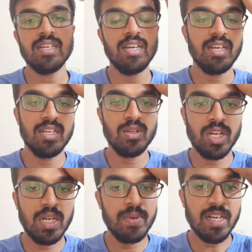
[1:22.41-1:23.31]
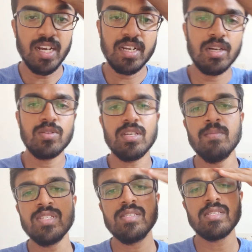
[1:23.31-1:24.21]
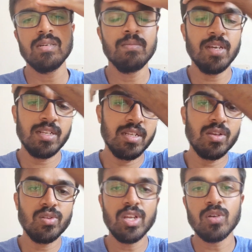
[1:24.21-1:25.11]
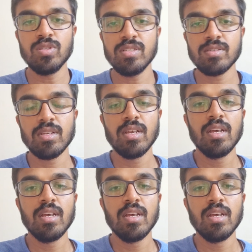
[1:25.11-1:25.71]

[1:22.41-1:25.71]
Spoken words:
and you need to be connected to some system, and you need to just